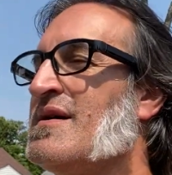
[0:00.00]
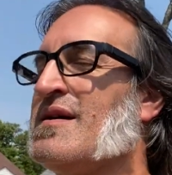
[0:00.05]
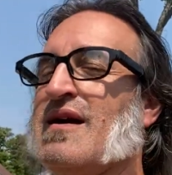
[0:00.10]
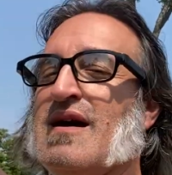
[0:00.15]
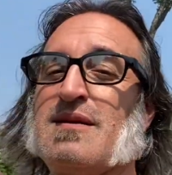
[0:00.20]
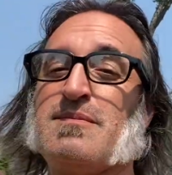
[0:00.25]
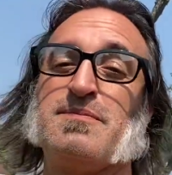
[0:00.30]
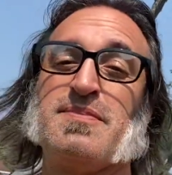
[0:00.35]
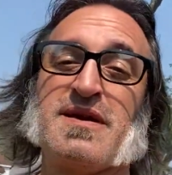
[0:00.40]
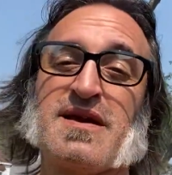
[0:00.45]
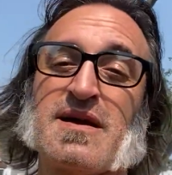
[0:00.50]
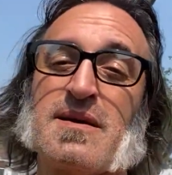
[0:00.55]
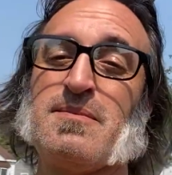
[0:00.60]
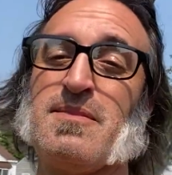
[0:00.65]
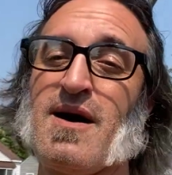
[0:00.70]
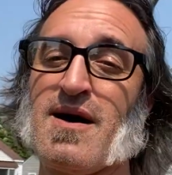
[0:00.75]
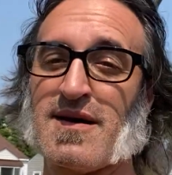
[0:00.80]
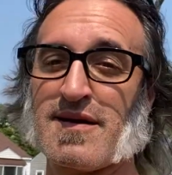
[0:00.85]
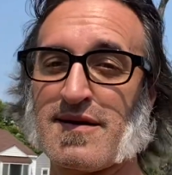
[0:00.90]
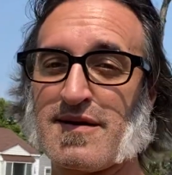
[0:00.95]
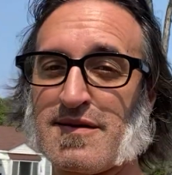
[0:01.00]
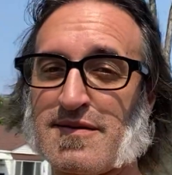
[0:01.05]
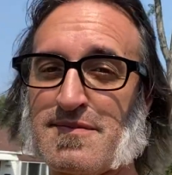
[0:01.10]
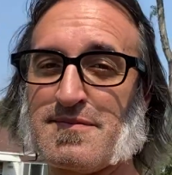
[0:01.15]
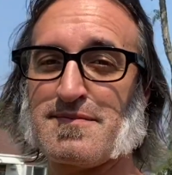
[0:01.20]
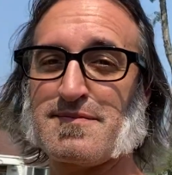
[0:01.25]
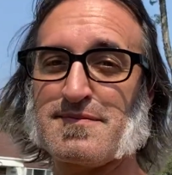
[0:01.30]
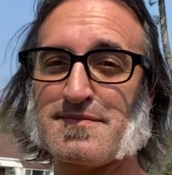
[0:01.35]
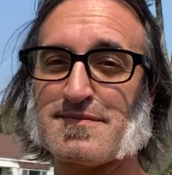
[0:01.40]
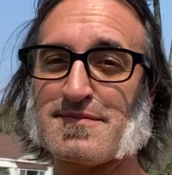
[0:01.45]
and being a monk?
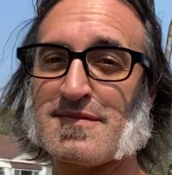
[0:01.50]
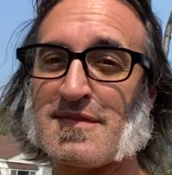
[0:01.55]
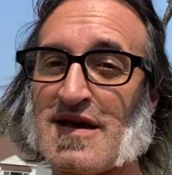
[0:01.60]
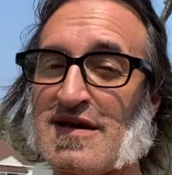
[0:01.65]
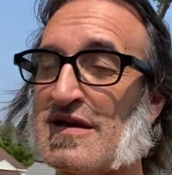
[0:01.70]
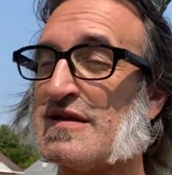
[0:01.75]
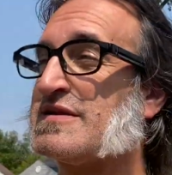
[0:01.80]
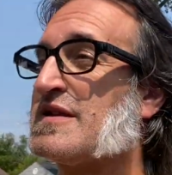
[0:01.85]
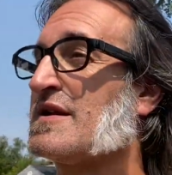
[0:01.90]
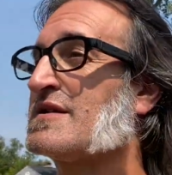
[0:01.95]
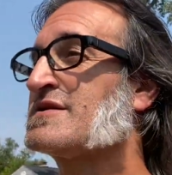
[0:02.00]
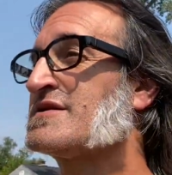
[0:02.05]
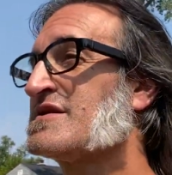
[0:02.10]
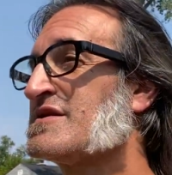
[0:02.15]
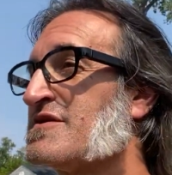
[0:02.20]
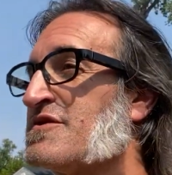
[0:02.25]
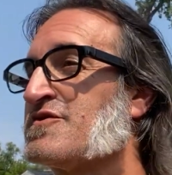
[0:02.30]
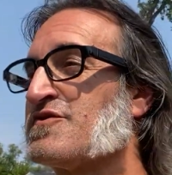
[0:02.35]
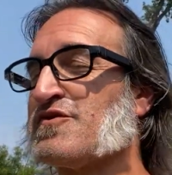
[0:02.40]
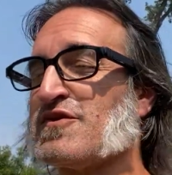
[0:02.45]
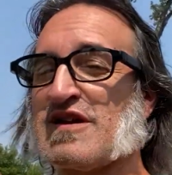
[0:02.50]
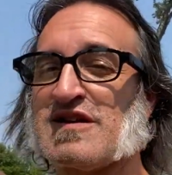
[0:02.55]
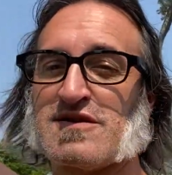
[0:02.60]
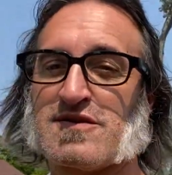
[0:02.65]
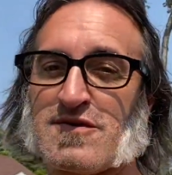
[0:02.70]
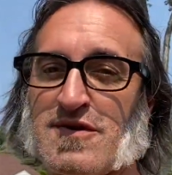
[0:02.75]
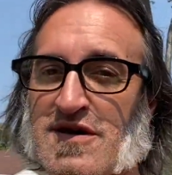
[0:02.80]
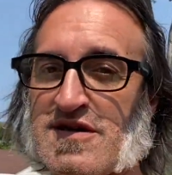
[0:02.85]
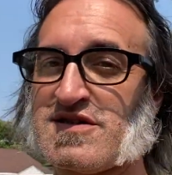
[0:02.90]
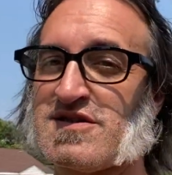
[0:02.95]
And it's actually a great
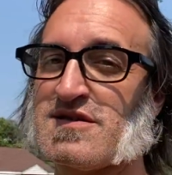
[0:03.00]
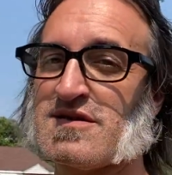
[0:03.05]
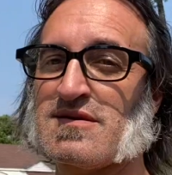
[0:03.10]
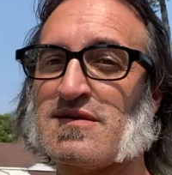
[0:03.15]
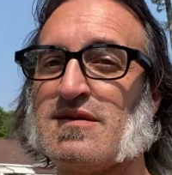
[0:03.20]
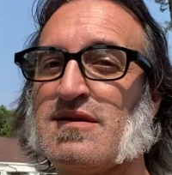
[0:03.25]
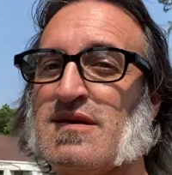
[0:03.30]
question,